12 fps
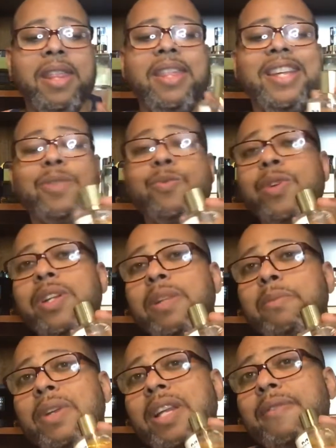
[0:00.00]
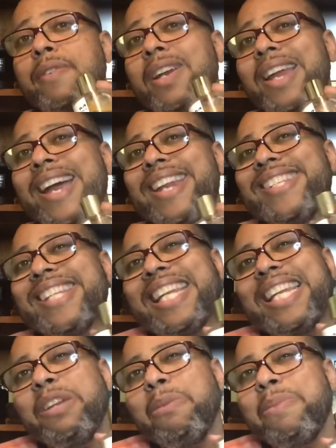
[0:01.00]
This one, believe it or not, is a
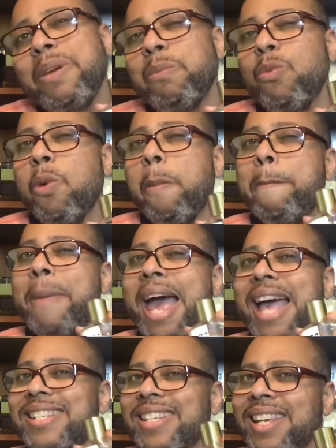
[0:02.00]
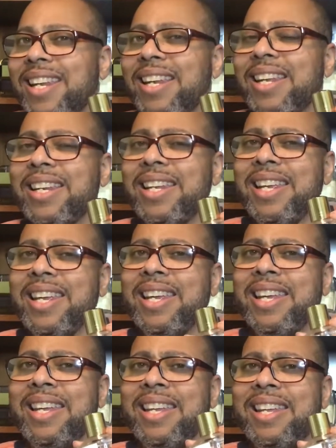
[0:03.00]
little bit more masculine
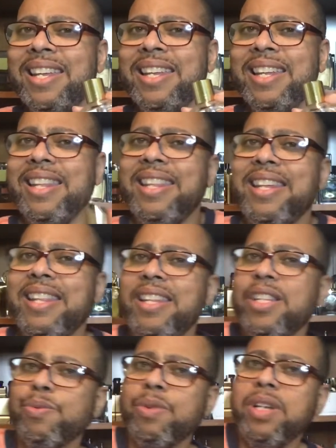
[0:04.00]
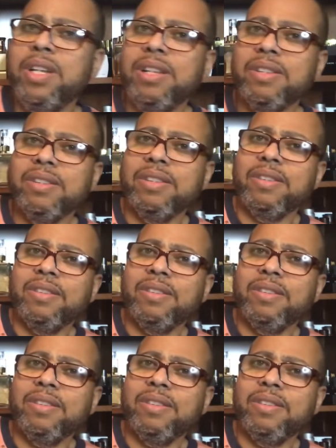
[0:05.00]
than this one is.